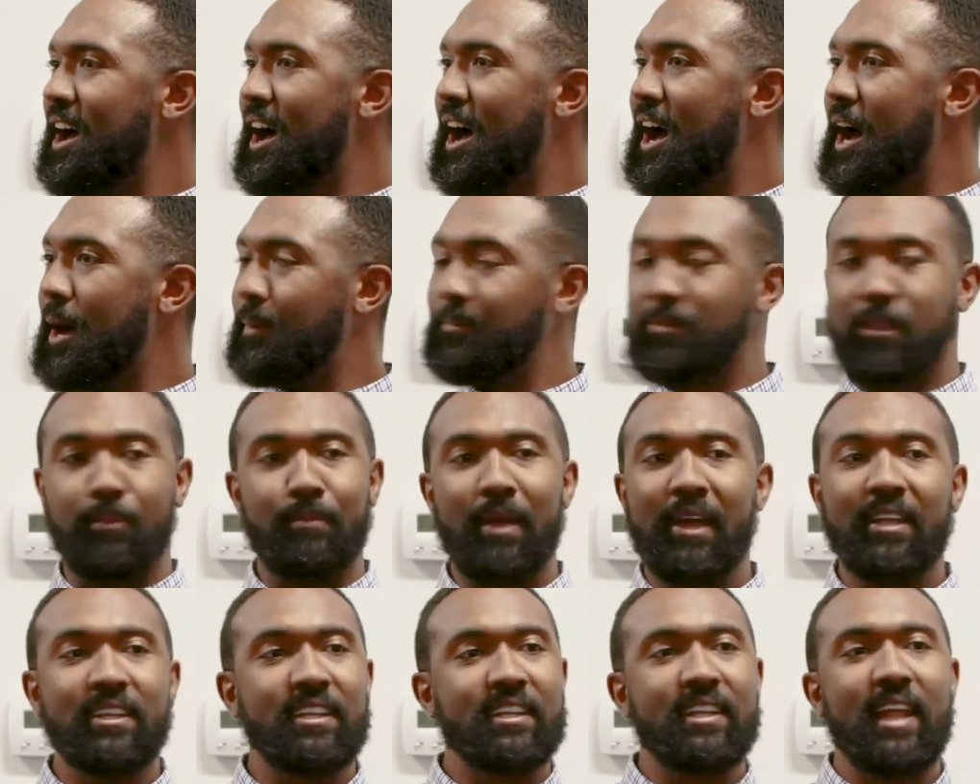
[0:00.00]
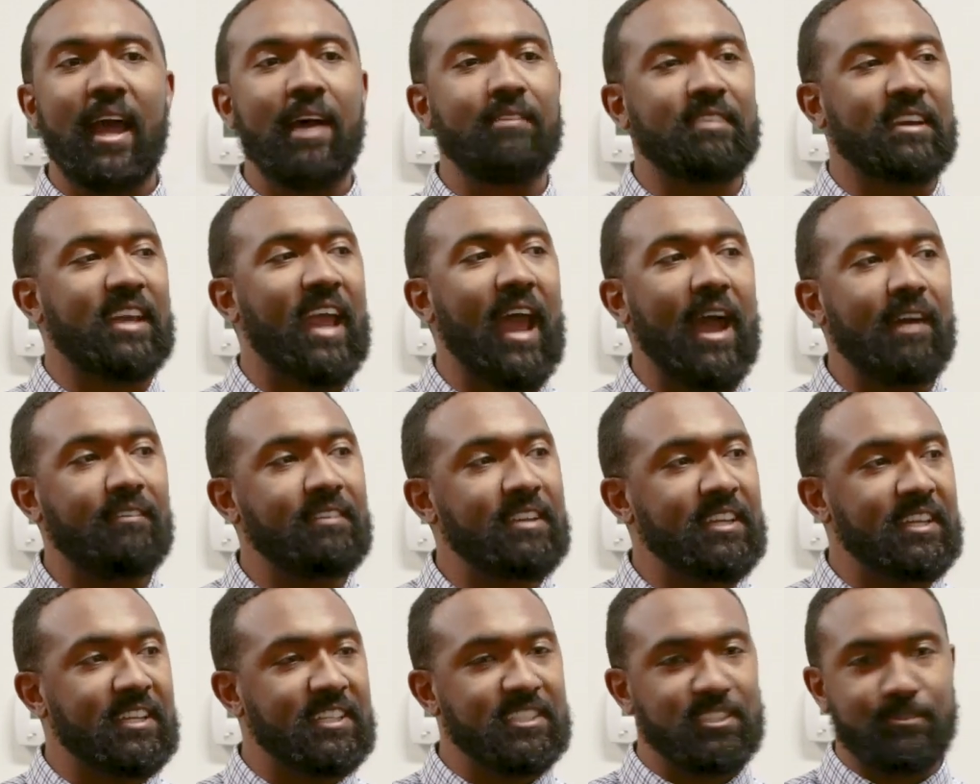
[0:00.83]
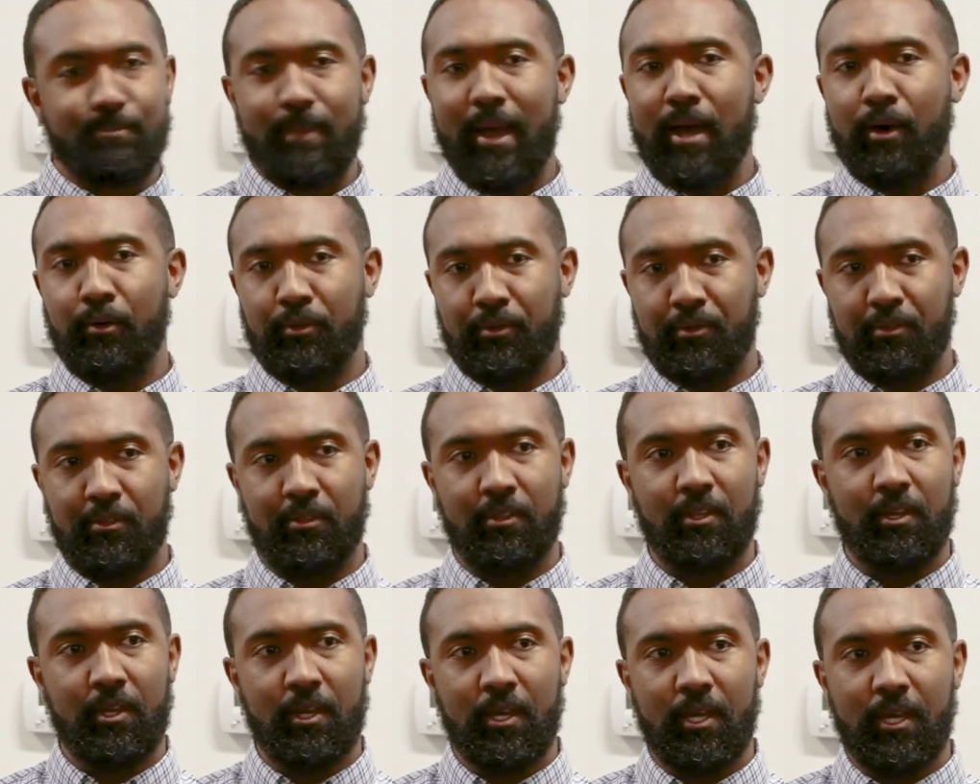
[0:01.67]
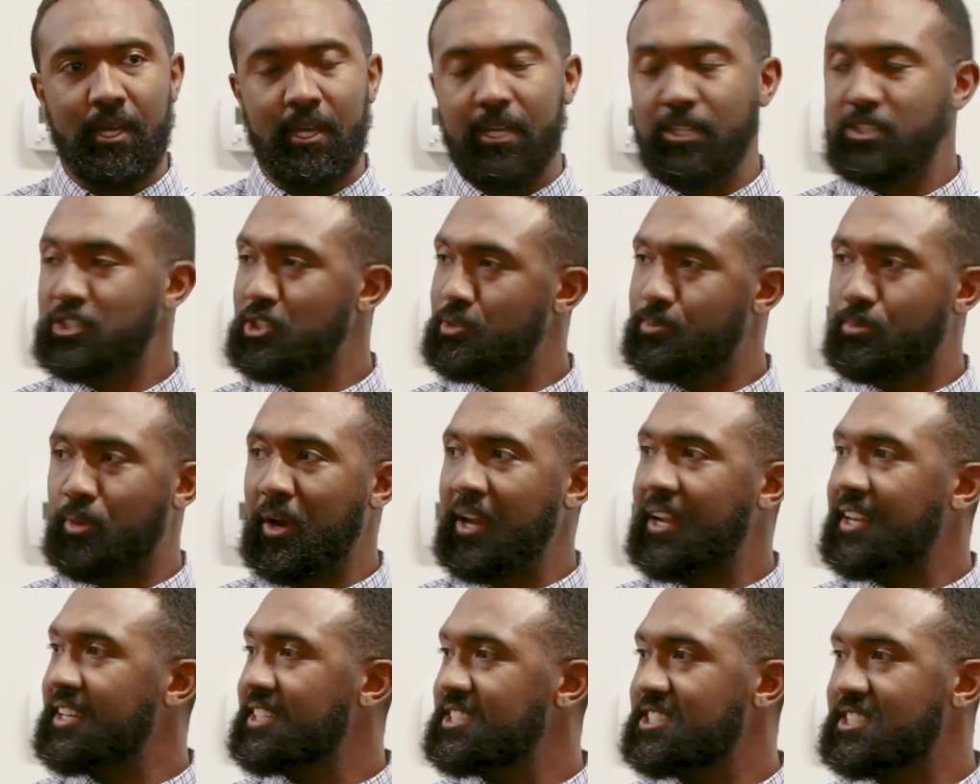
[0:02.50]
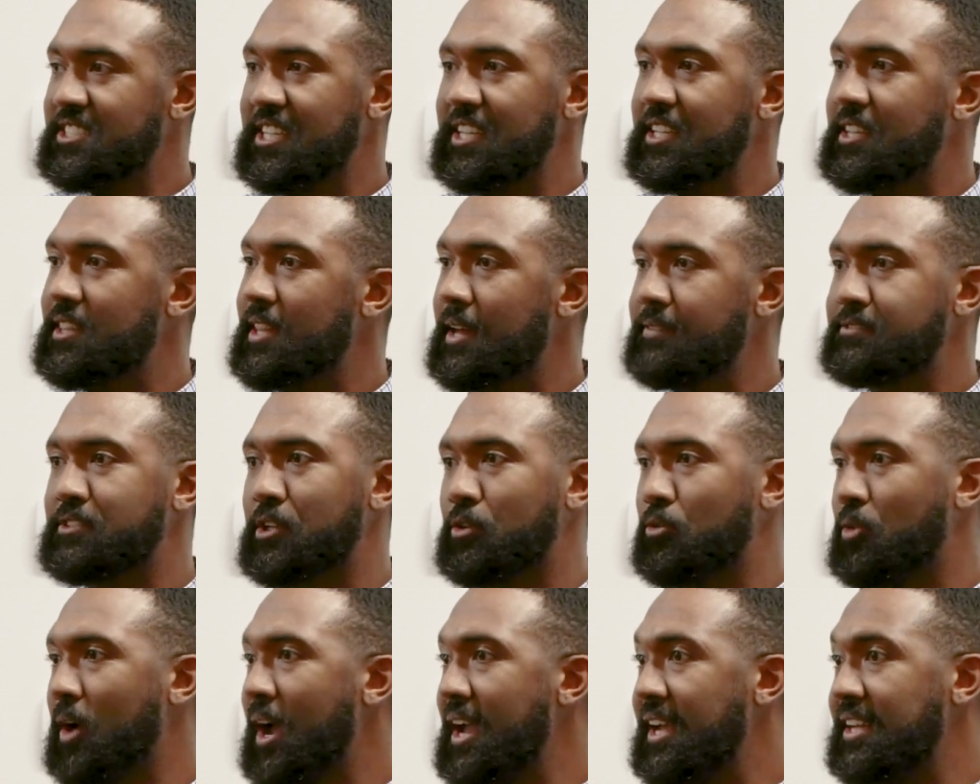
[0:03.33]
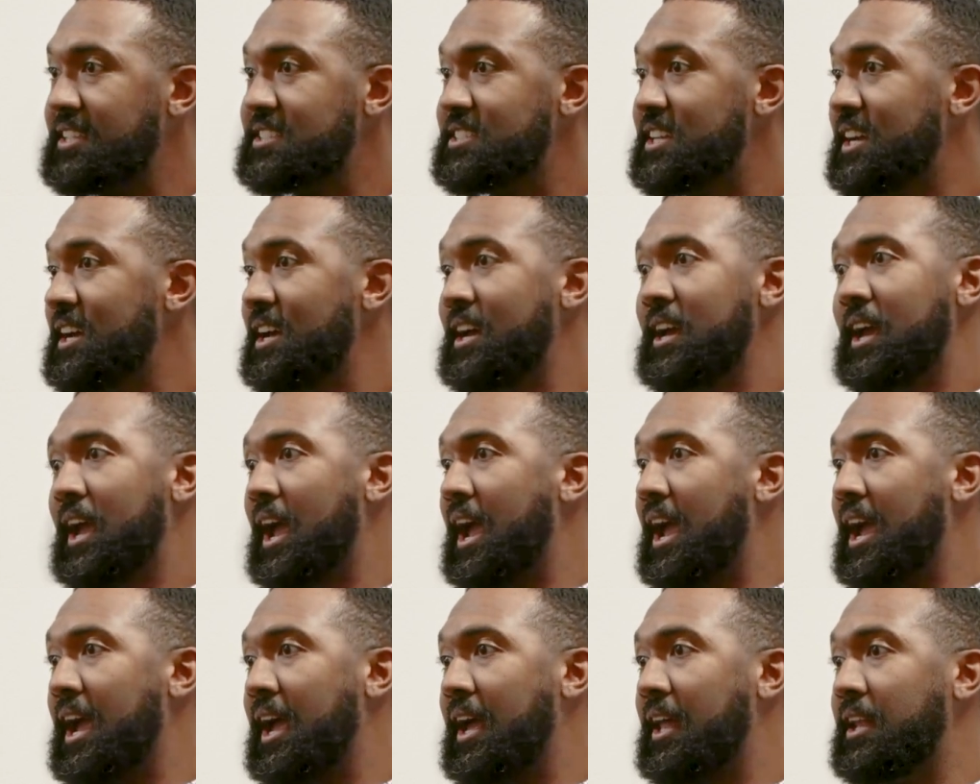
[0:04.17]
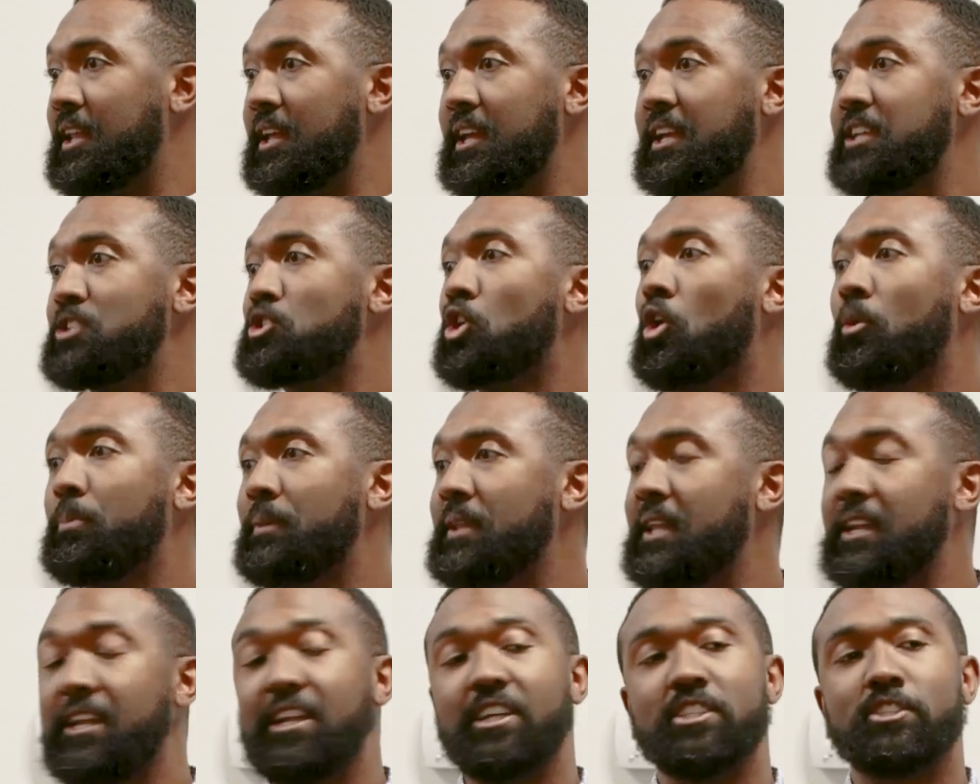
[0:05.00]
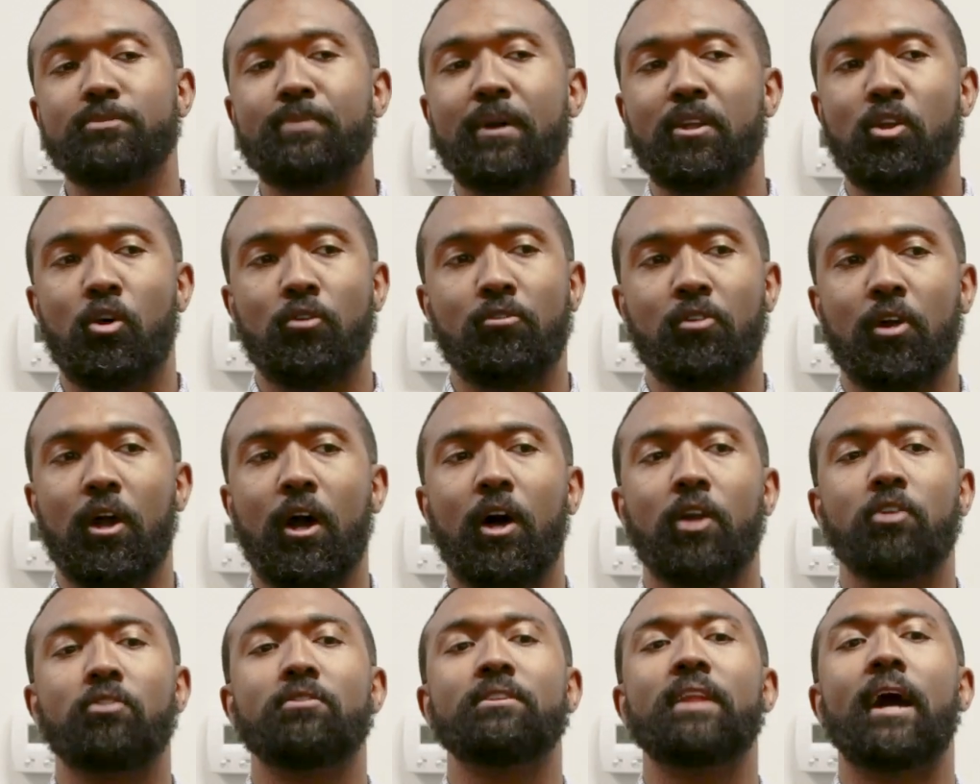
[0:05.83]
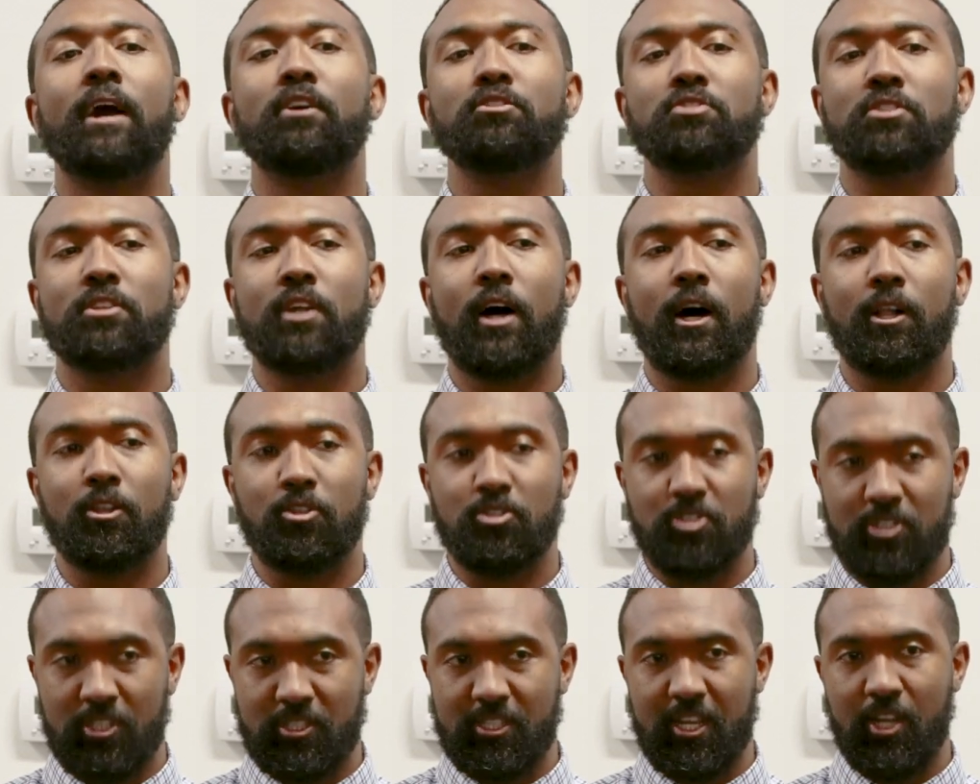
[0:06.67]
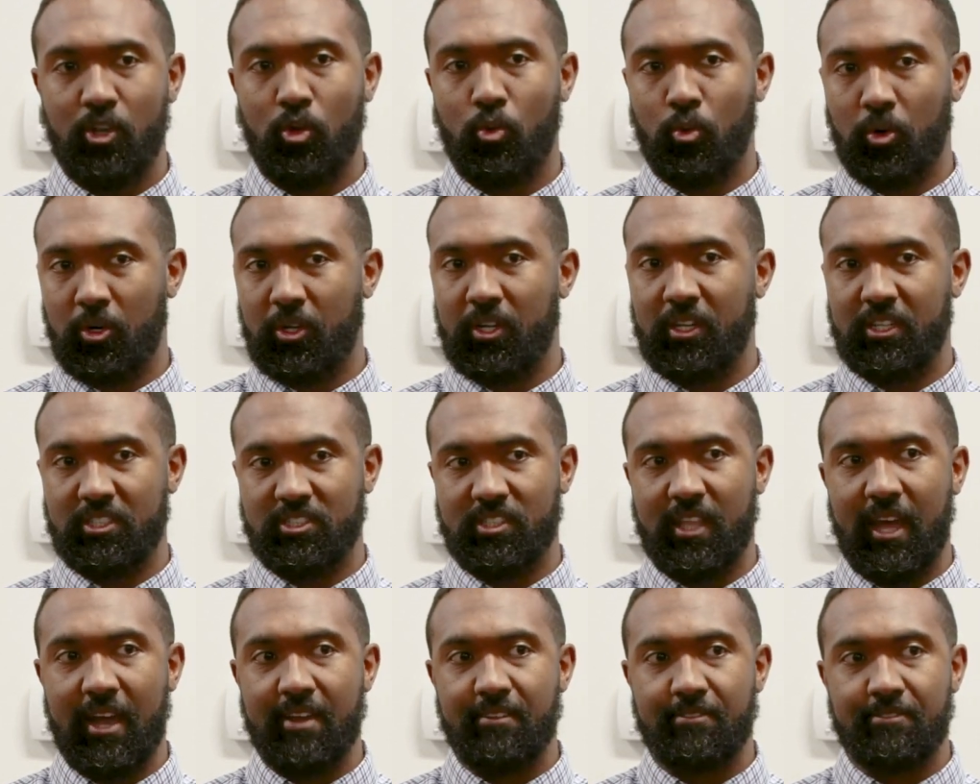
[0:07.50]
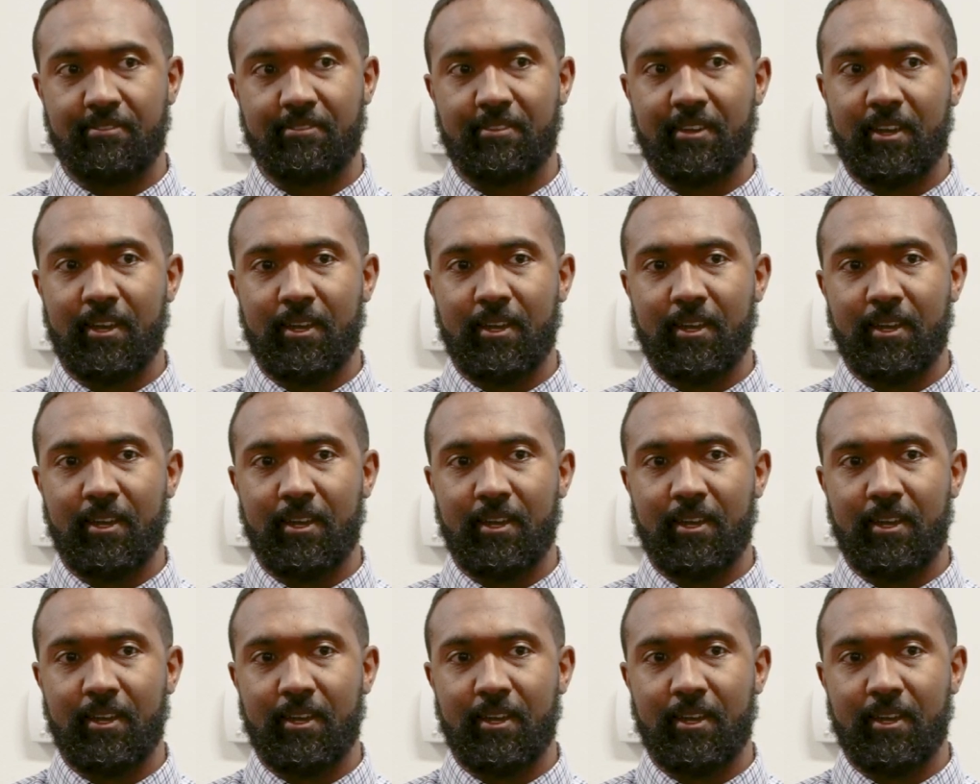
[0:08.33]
The man didn't have a cavity in his mouth. He's just breaking his teeth left and right. And he told me that he had spent over $100,000 in dental work in his life.